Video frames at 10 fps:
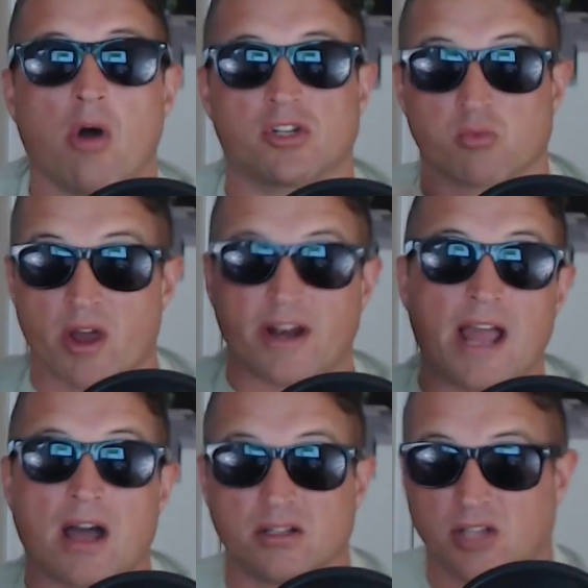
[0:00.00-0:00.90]
It's running
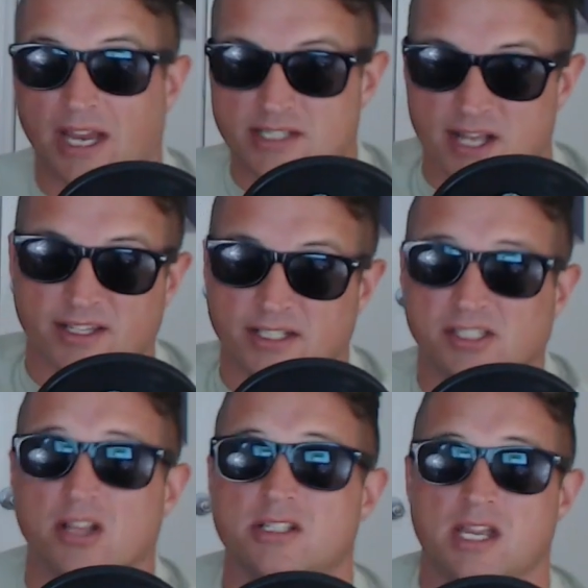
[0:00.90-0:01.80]
out, like telling his
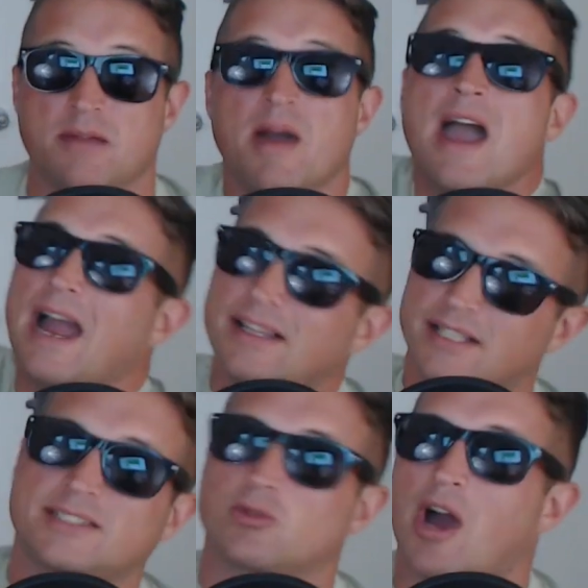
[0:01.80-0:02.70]
other team, hey,
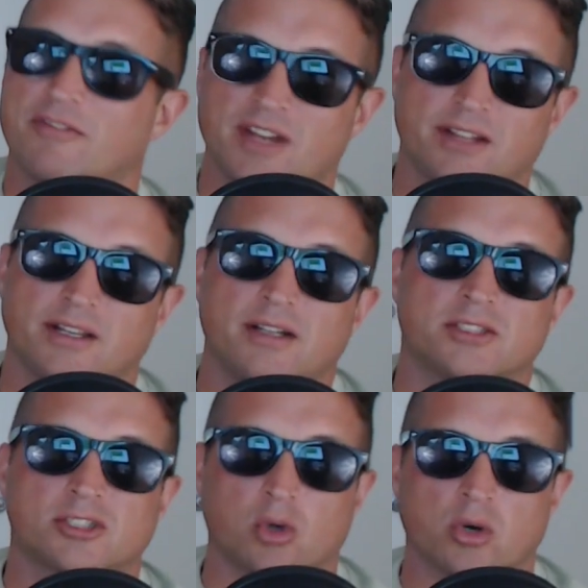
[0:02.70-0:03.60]
let's drive down there and
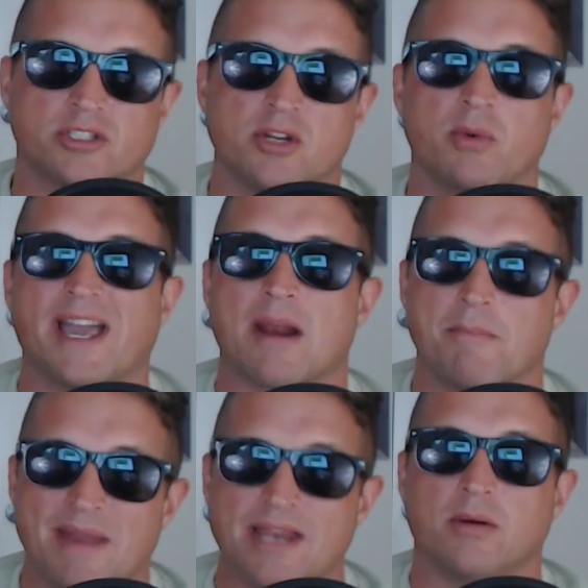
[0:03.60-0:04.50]
score too. We got to
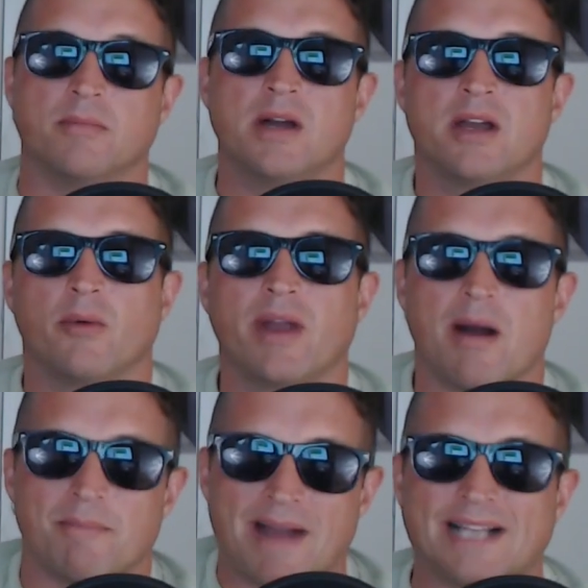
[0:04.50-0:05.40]
meet him. We got
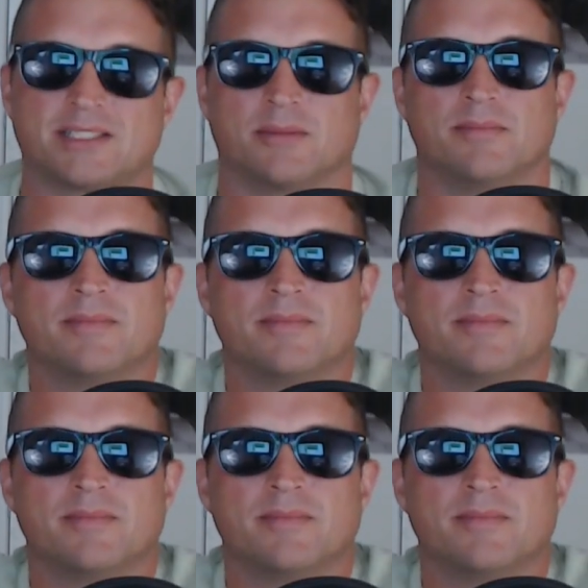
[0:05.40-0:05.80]
to match him.